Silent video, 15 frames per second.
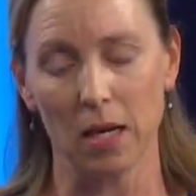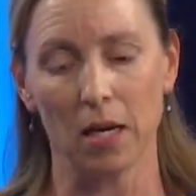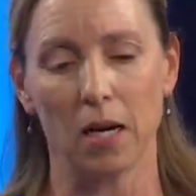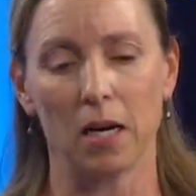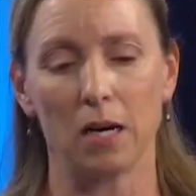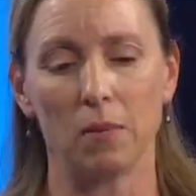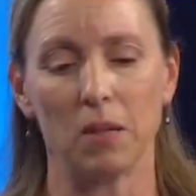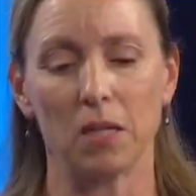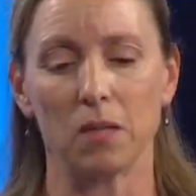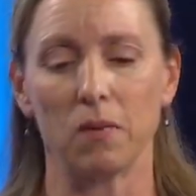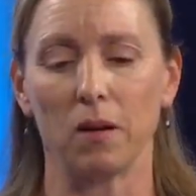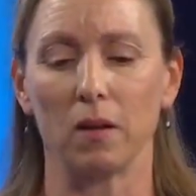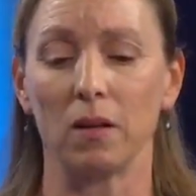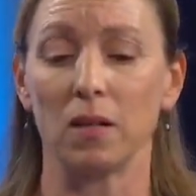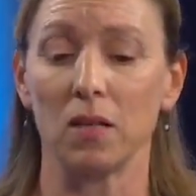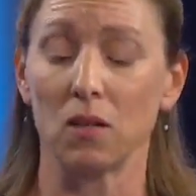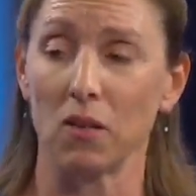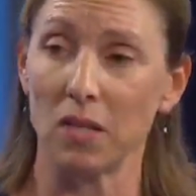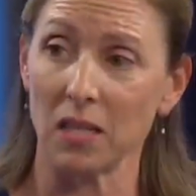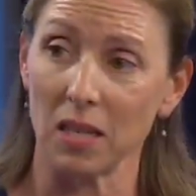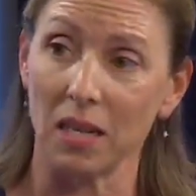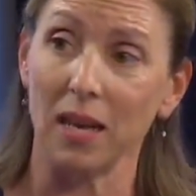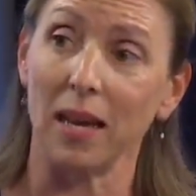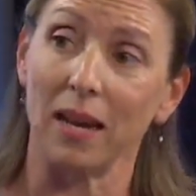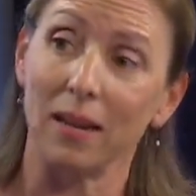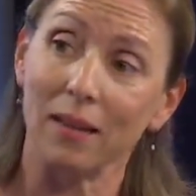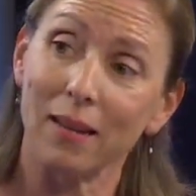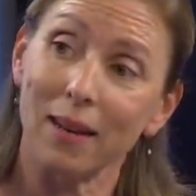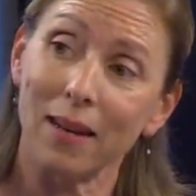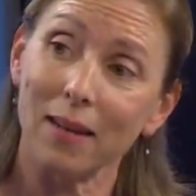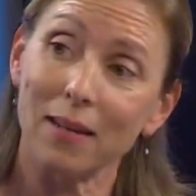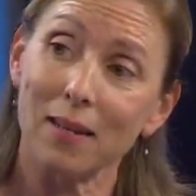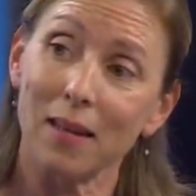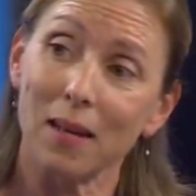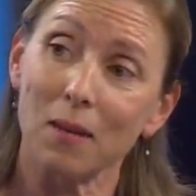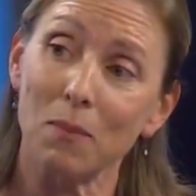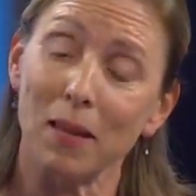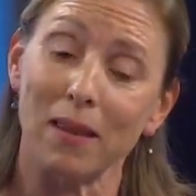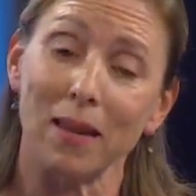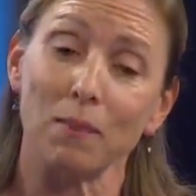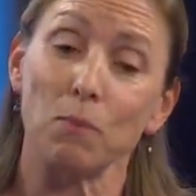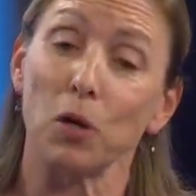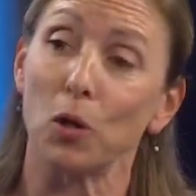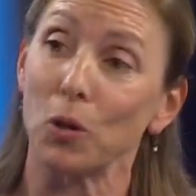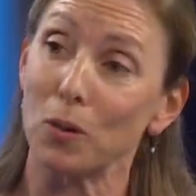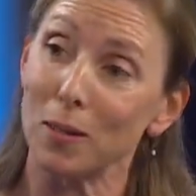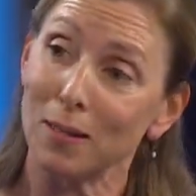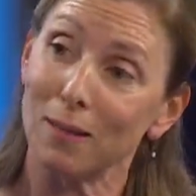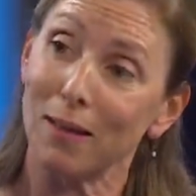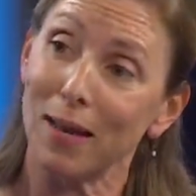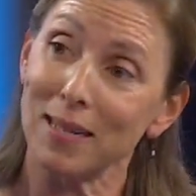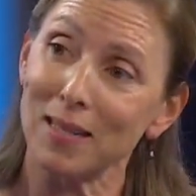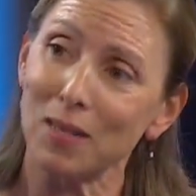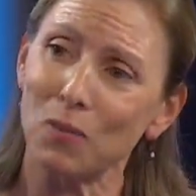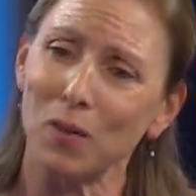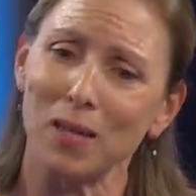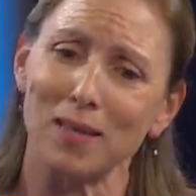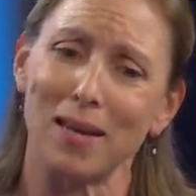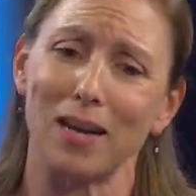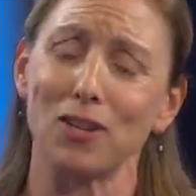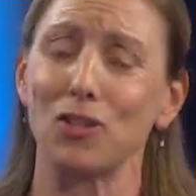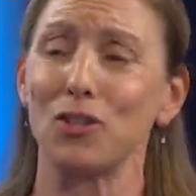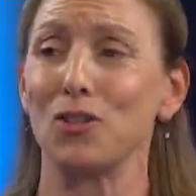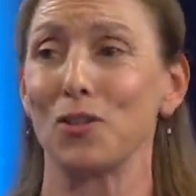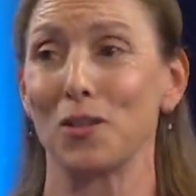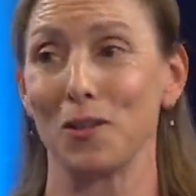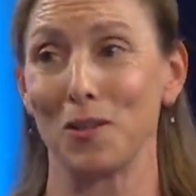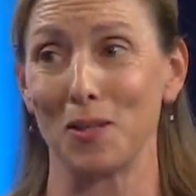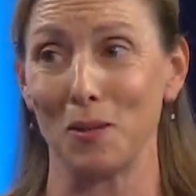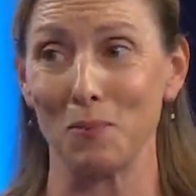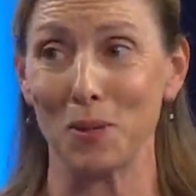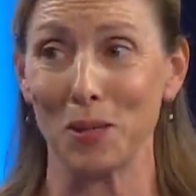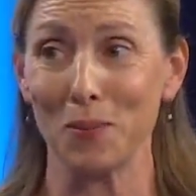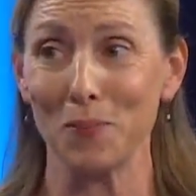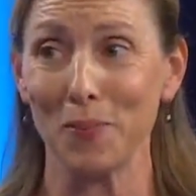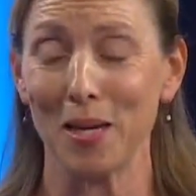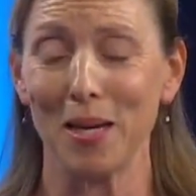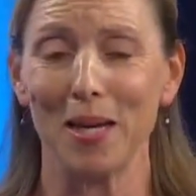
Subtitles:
It's very distressing and alienating to them, and they personalize it when it's actually just a symptom.